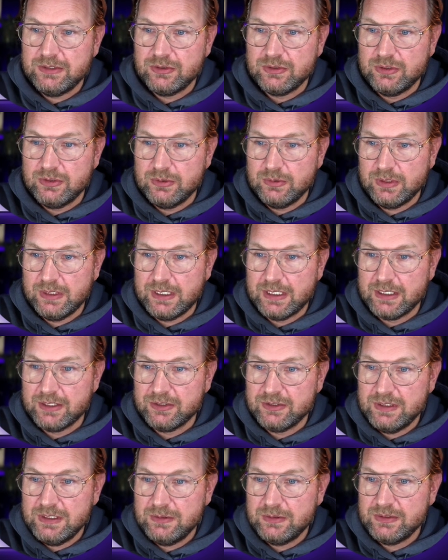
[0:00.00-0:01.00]
to do here is
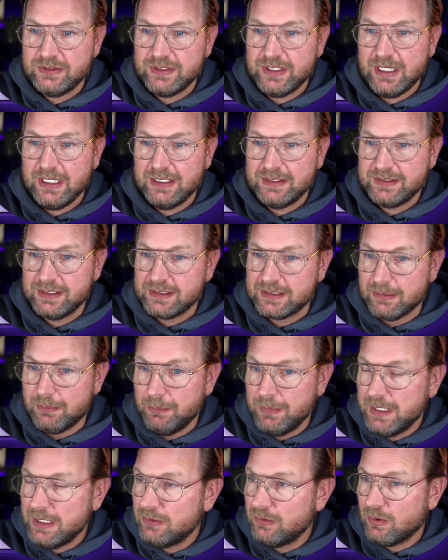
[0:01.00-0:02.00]
you need to say, is this a
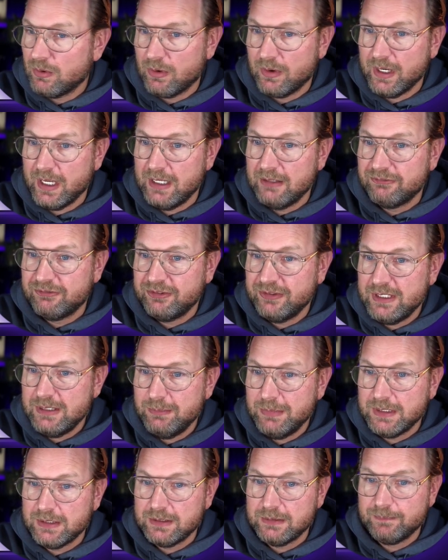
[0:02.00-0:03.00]
male or a
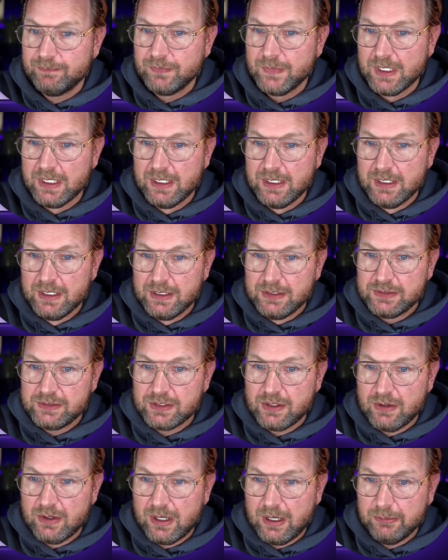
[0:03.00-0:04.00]
female?
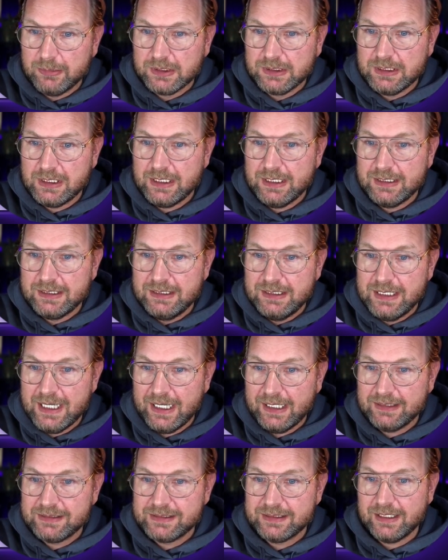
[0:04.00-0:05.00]
So I'm going to click
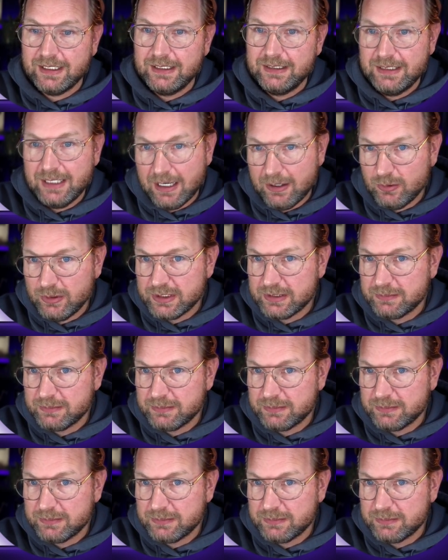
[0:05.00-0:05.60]
next and now it's